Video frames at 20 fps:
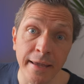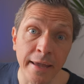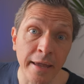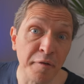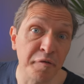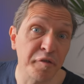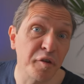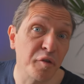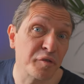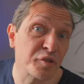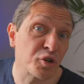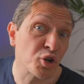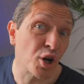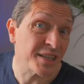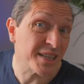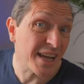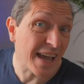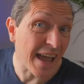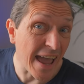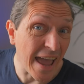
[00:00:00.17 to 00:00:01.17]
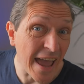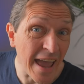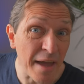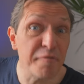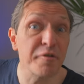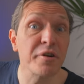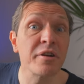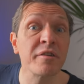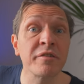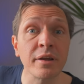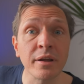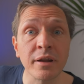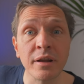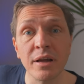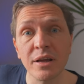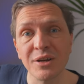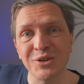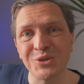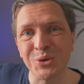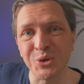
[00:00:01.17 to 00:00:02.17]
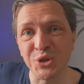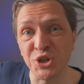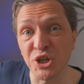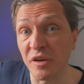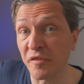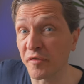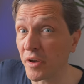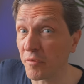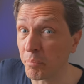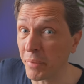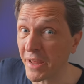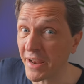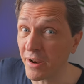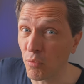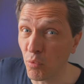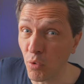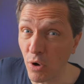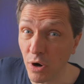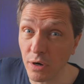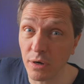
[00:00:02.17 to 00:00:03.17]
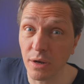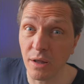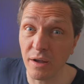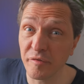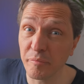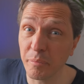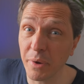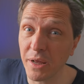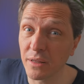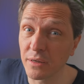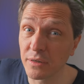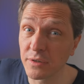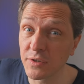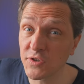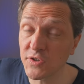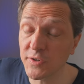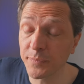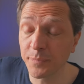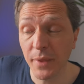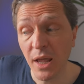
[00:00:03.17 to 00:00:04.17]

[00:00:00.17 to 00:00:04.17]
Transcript: If you've tried everything to achieve a better work life balance,